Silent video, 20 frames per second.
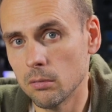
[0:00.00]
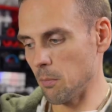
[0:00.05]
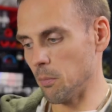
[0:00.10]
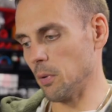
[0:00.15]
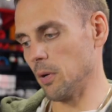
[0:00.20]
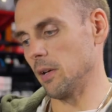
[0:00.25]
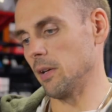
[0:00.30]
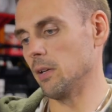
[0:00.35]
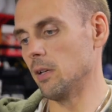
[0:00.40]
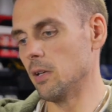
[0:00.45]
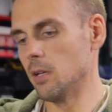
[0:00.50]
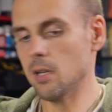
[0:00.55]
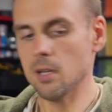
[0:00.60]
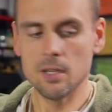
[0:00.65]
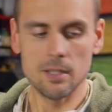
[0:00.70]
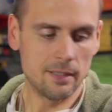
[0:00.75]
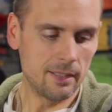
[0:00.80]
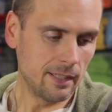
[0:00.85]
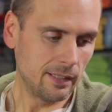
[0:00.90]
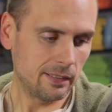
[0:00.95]
But
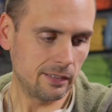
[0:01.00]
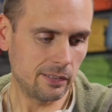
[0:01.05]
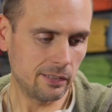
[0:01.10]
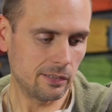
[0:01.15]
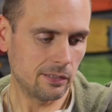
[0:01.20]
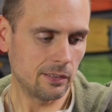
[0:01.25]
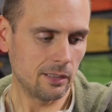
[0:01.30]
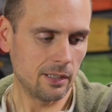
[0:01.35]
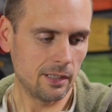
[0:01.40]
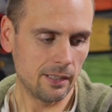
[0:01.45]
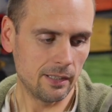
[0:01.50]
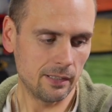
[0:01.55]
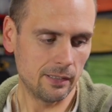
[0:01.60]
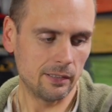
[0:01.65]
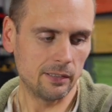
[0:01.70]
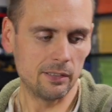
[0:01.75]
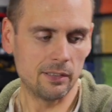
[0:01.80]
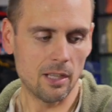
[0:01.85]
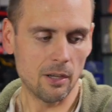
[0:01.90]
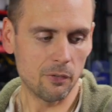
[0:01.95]
this
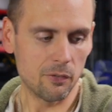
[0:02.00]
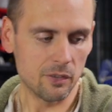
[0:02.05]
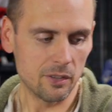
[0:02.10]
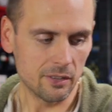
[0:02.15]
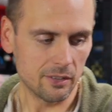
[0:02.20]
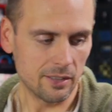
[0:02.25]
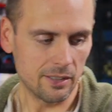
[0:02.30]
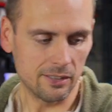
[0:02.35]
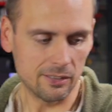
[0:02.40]
is definitely